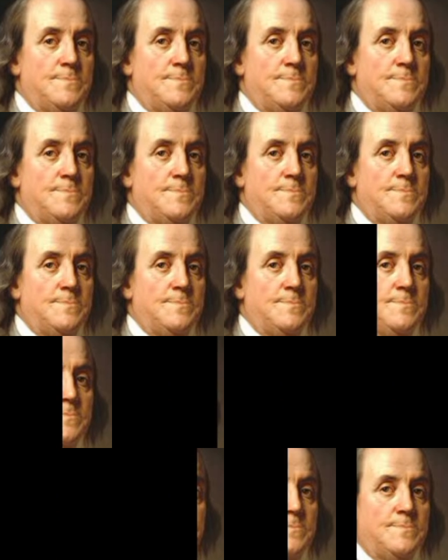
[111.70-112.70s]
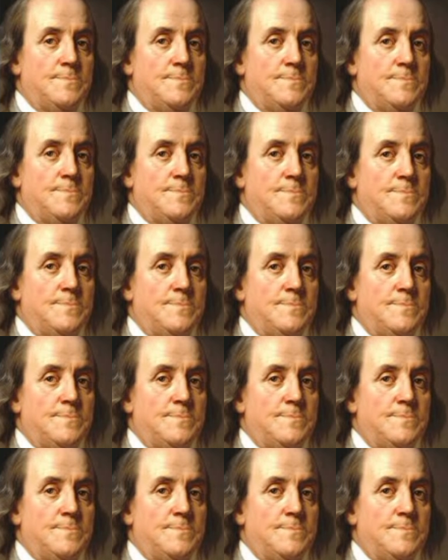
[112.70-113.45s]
(silence)